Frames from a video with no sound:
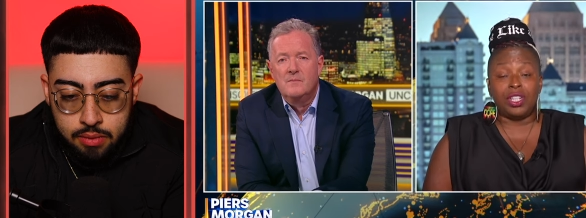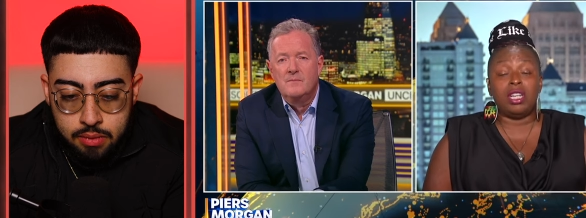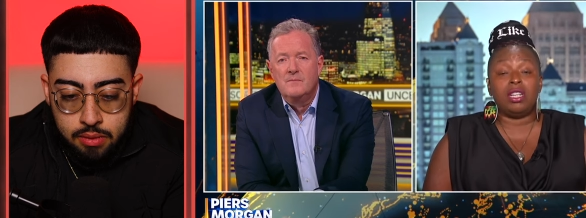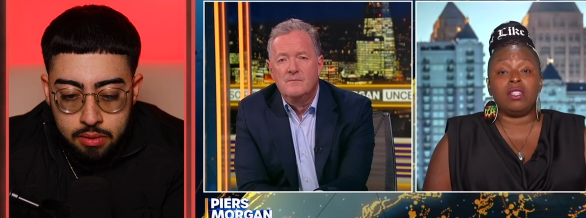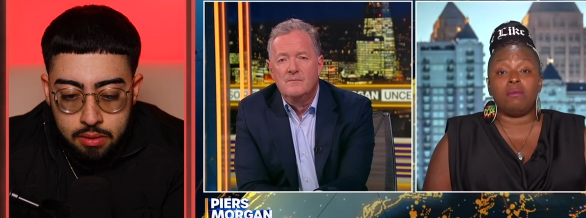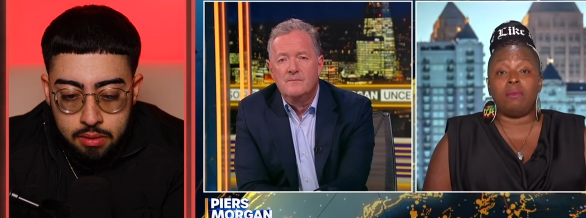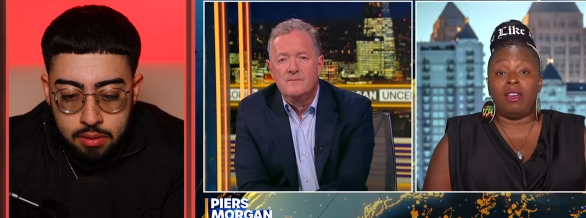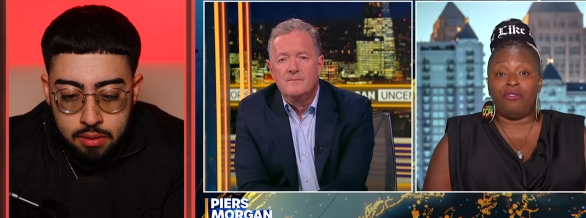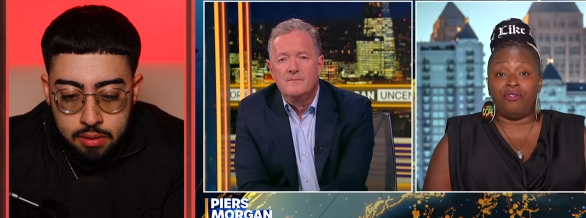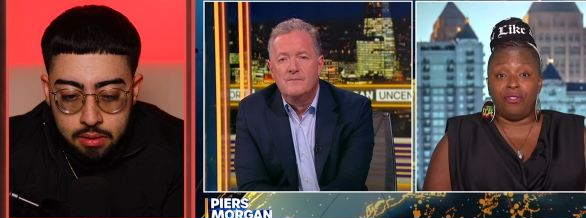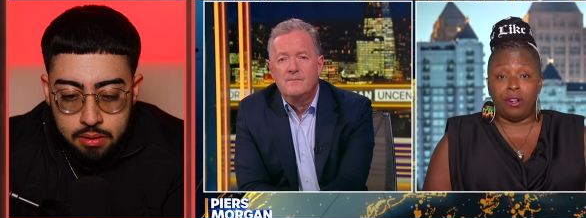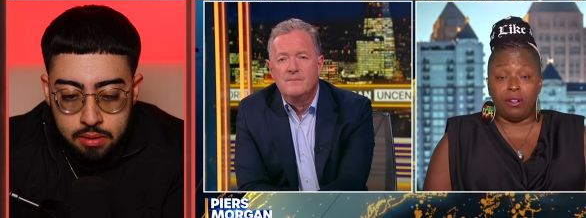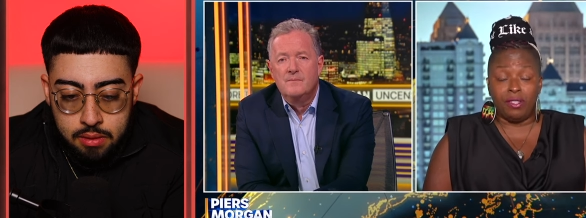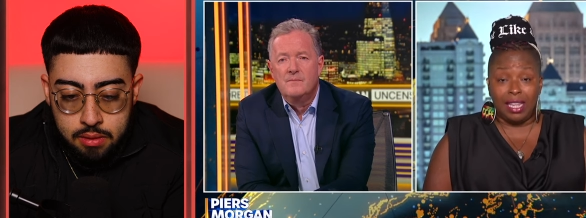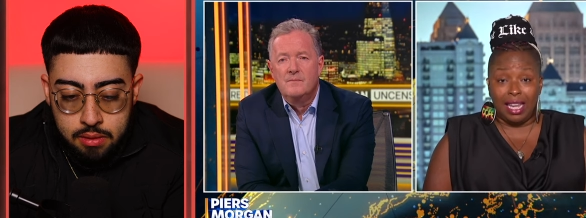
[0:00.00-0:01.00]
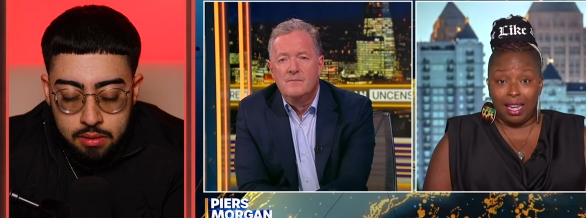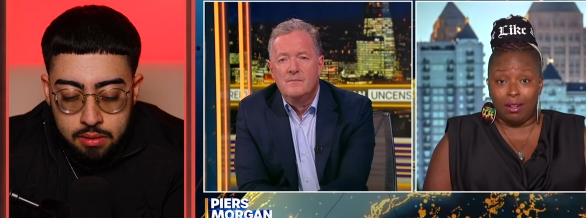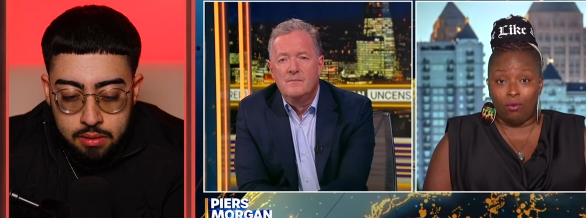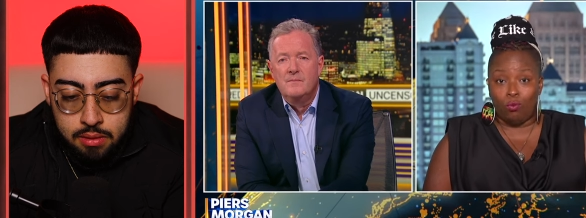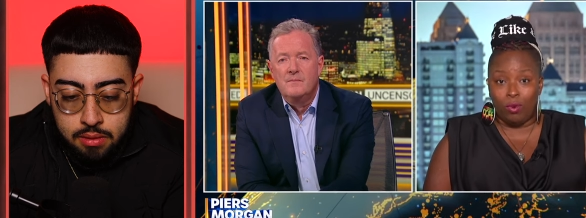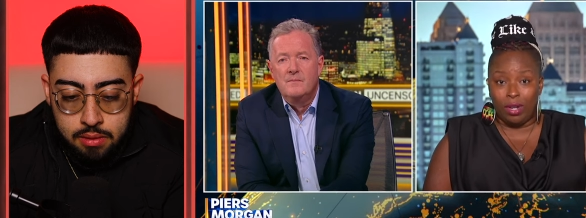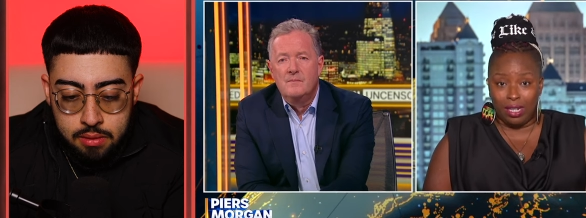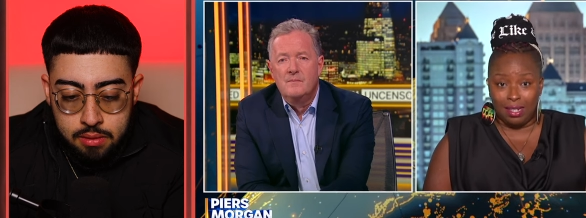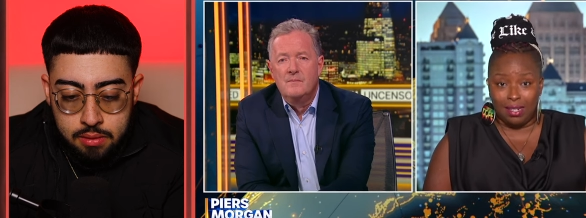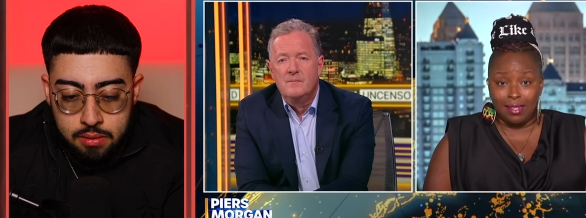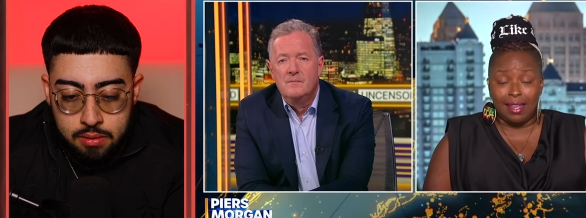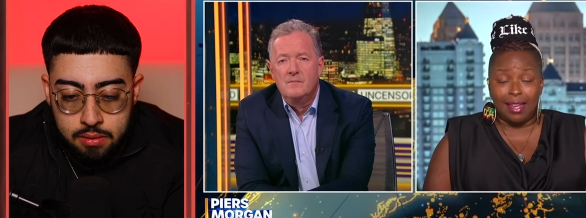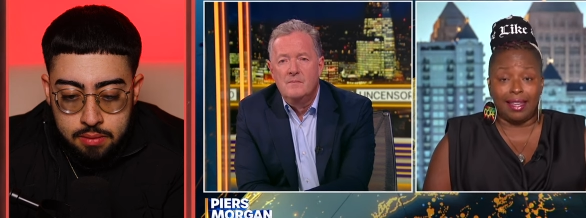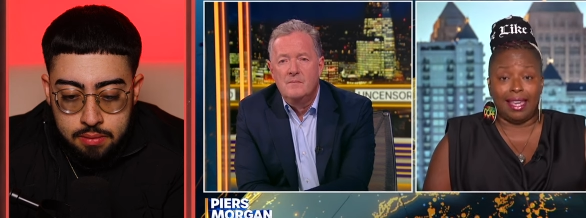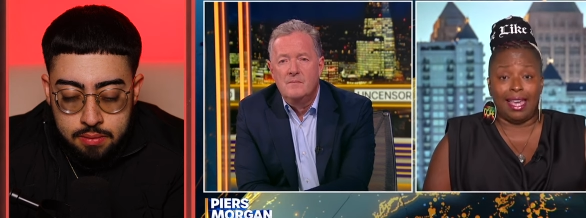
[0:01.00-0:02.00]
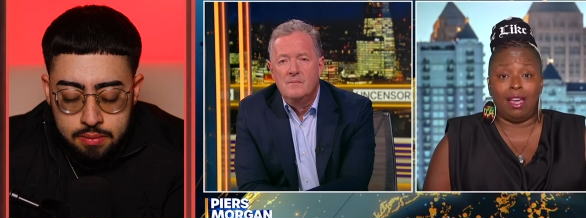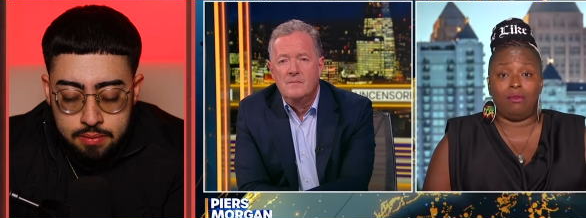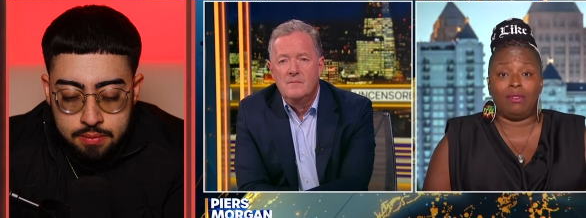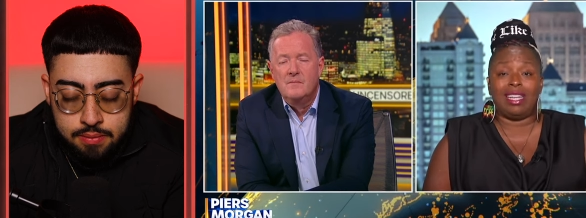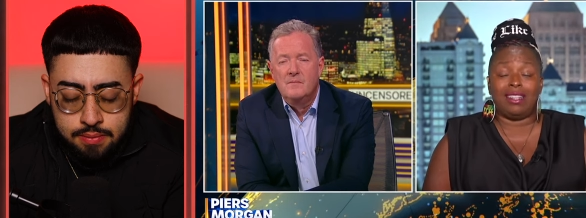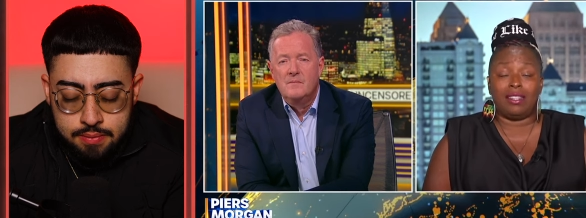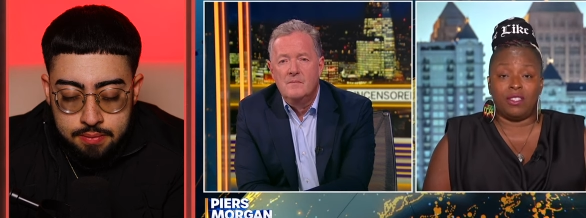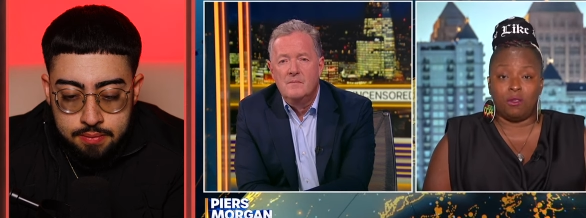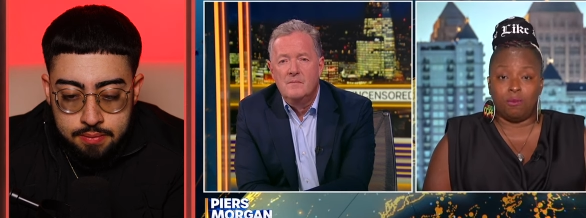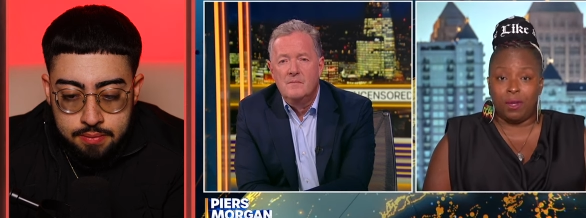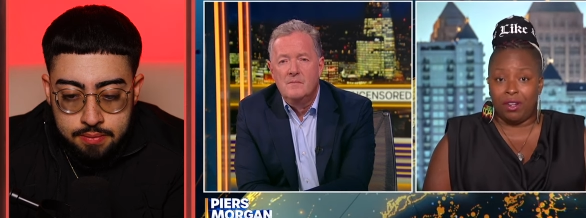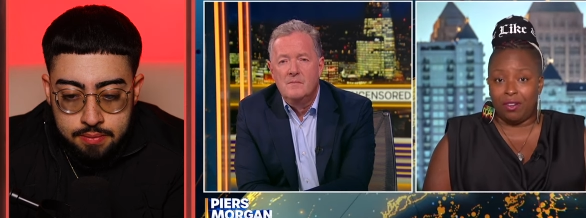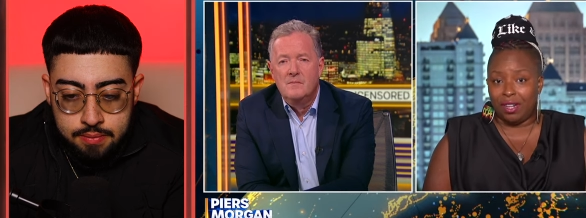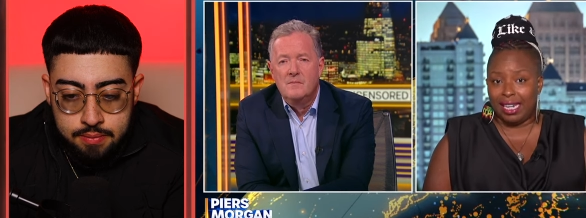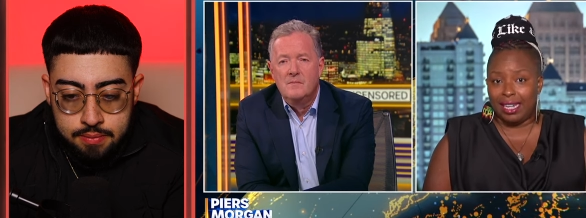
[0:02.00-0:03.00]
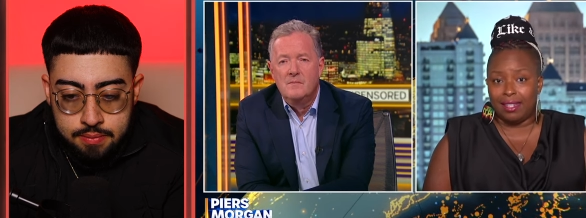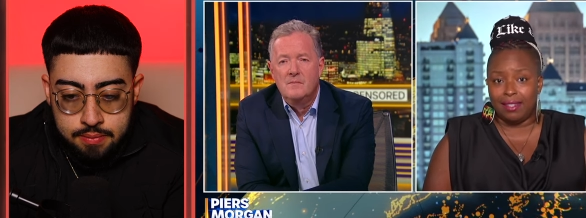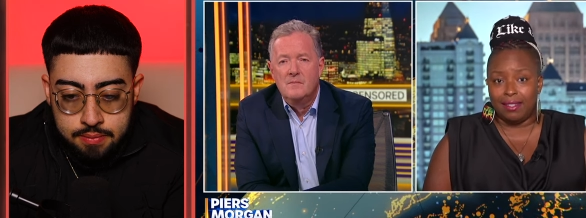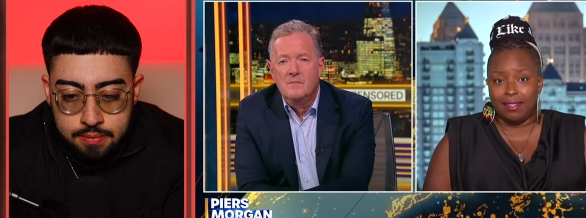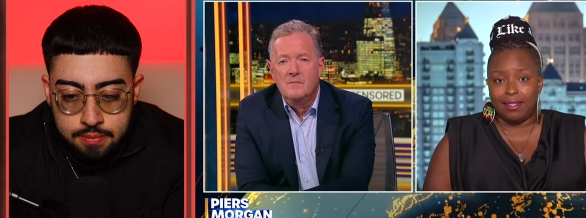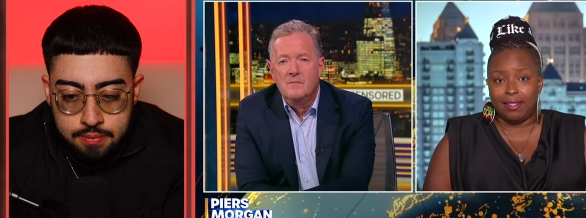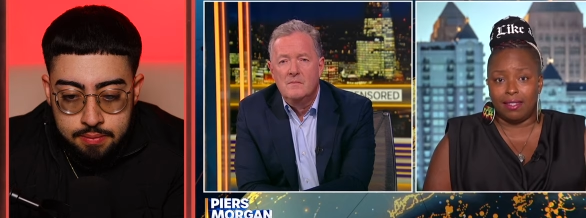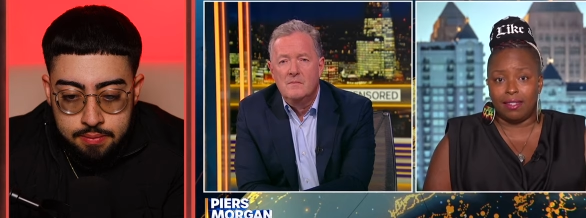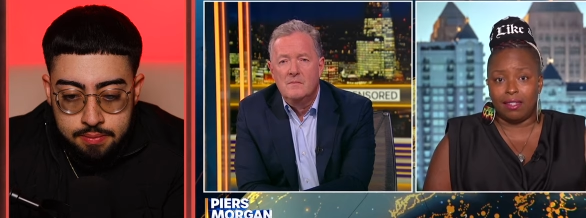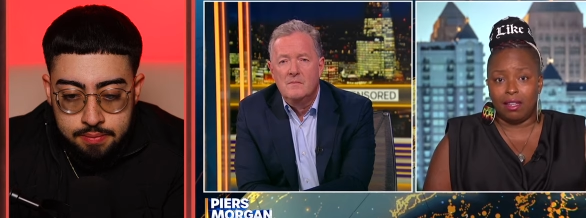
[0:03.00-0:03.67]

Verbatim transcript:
Speaker 1: it is my firsthand witness account experience.